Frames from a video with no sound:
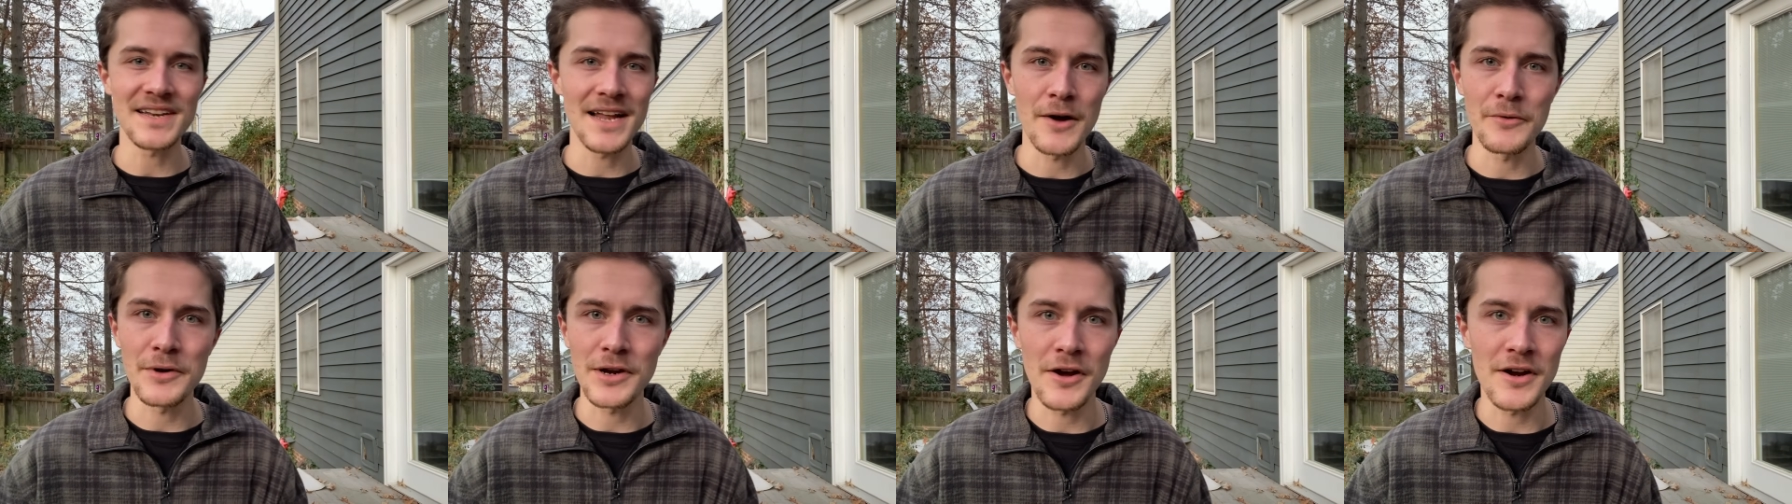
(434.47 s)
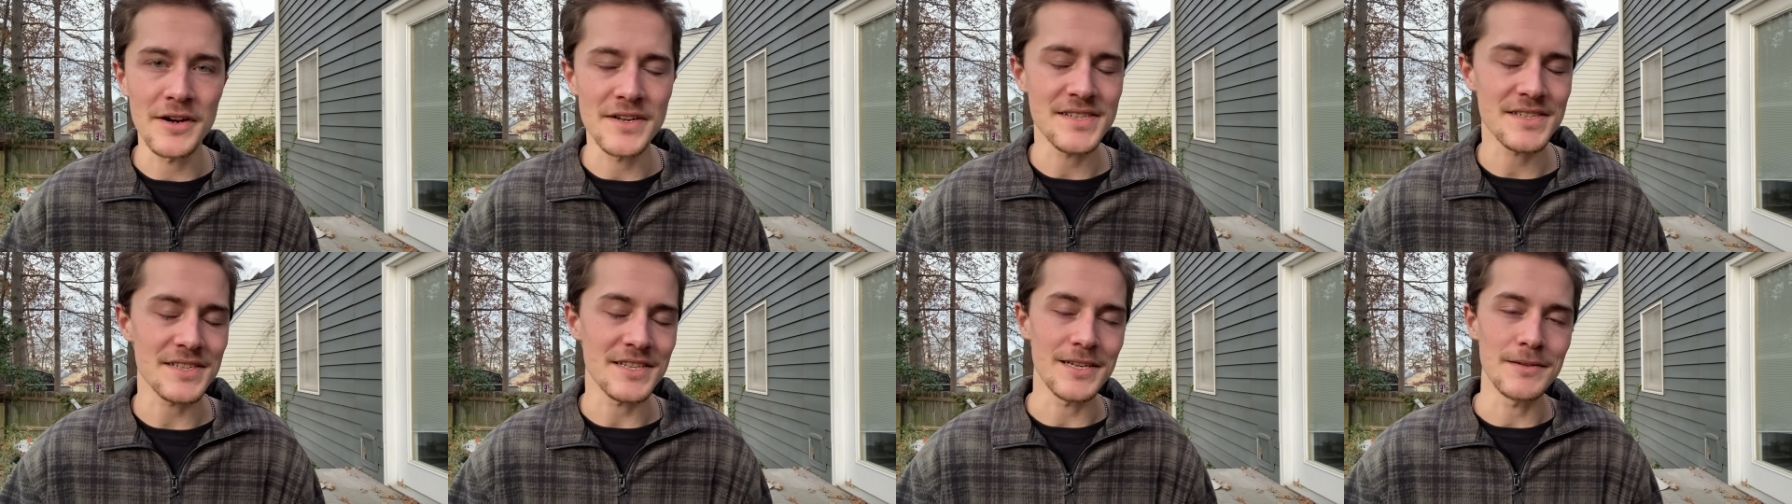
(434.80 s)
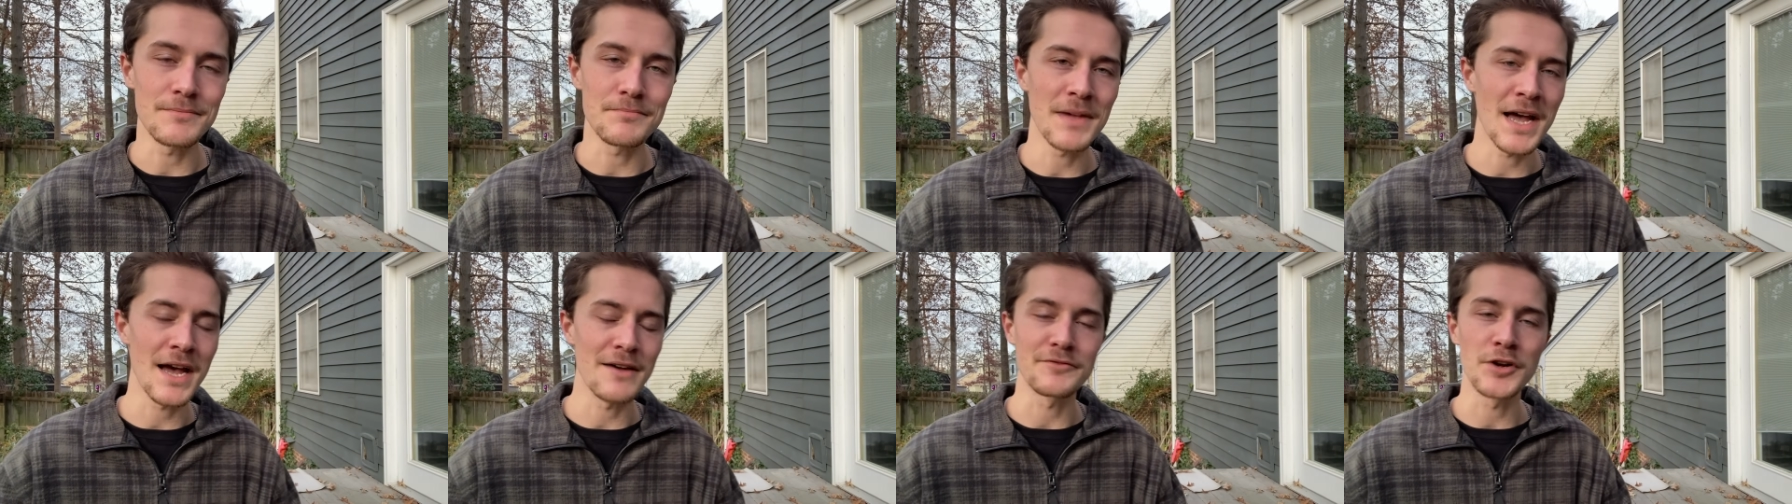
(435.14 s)
I would honestly
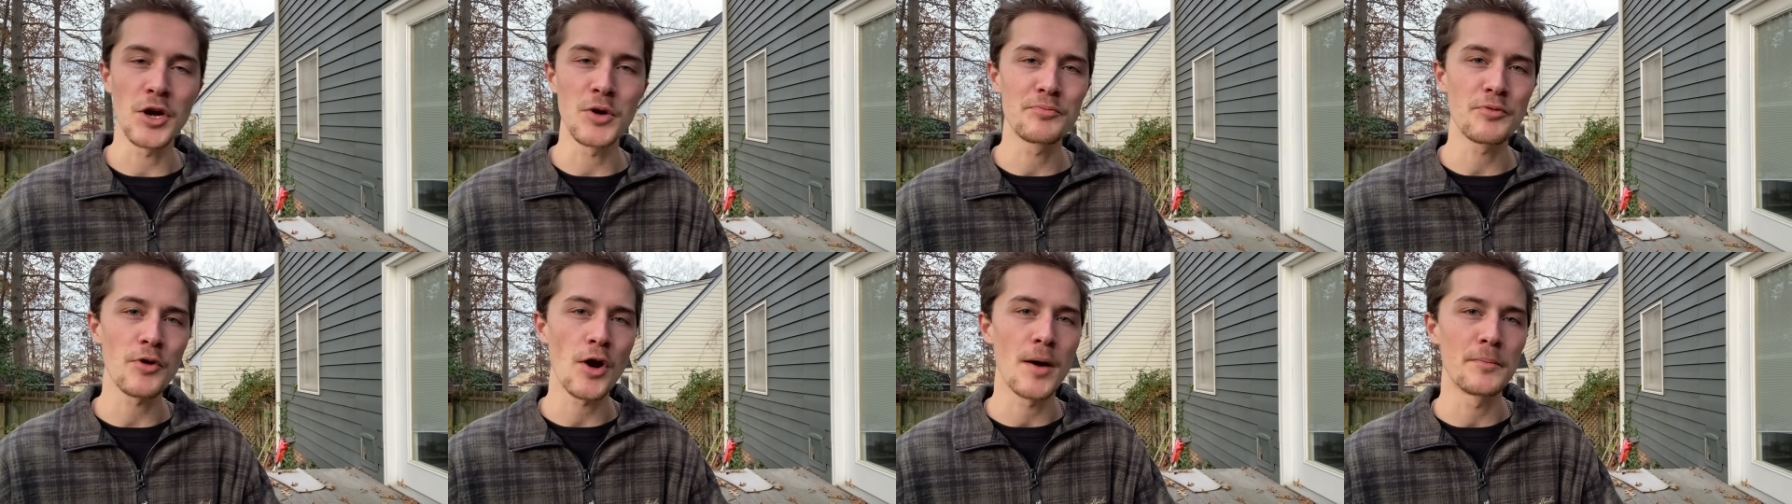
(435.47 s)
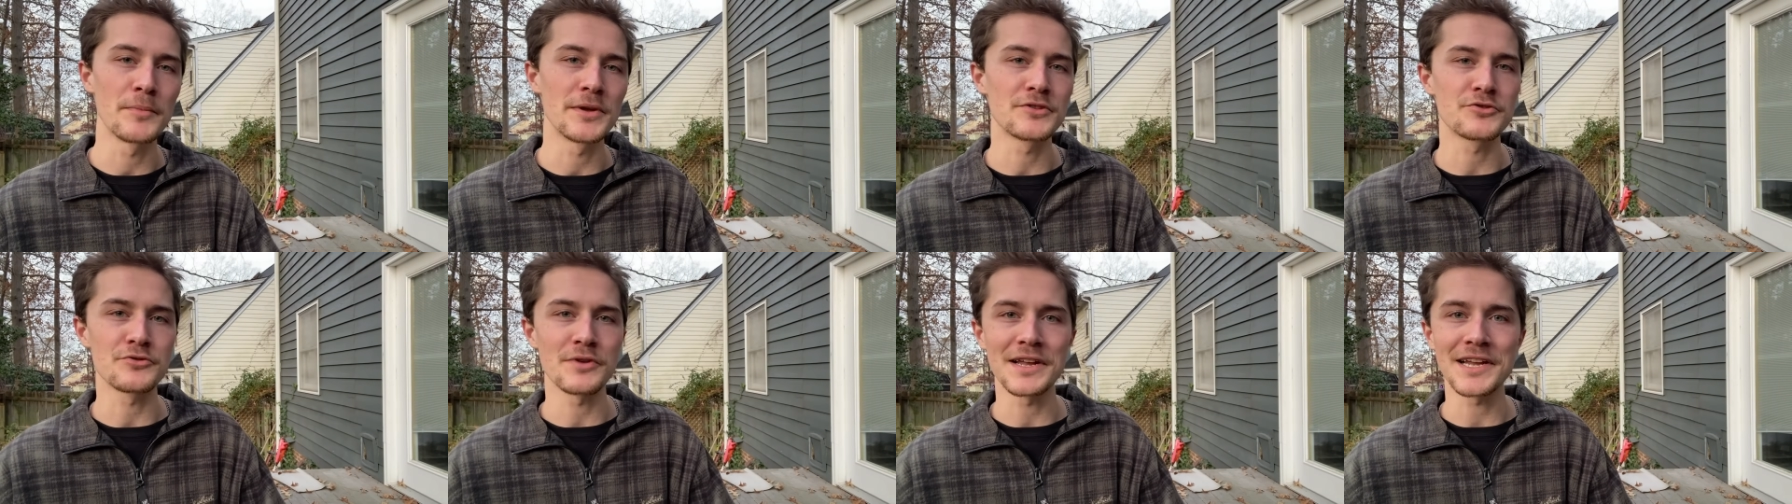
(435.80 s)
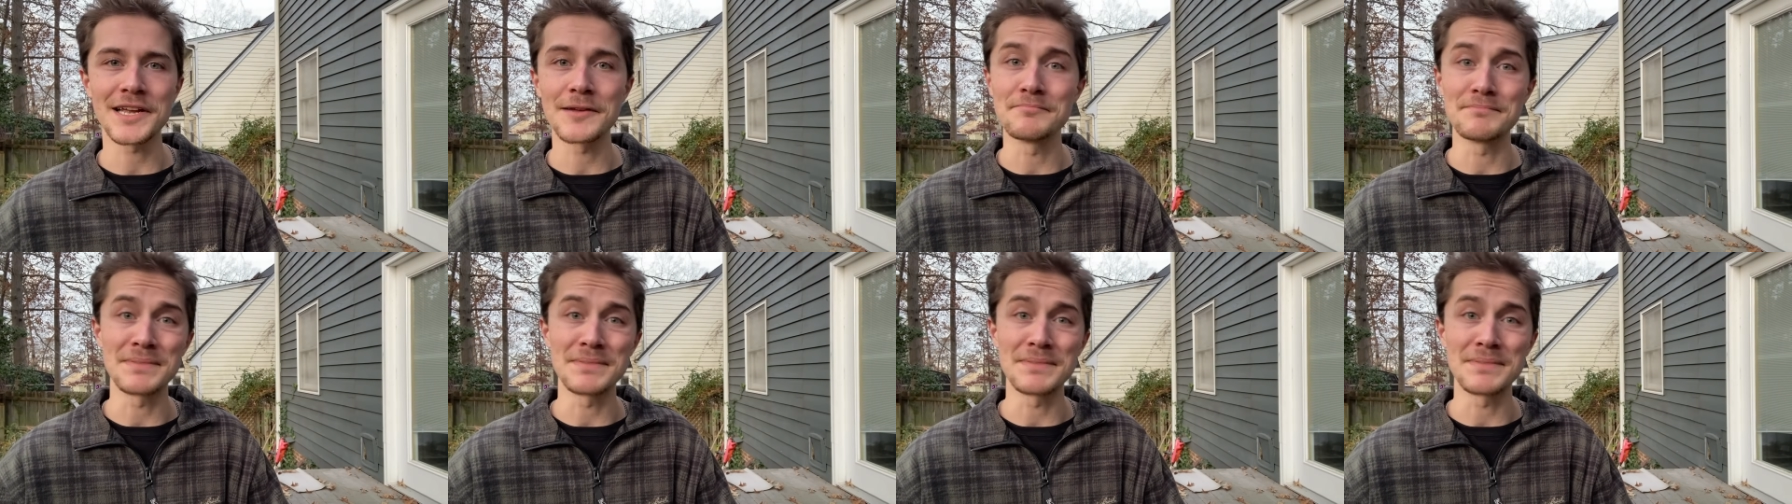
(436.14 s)
have no problem with drinking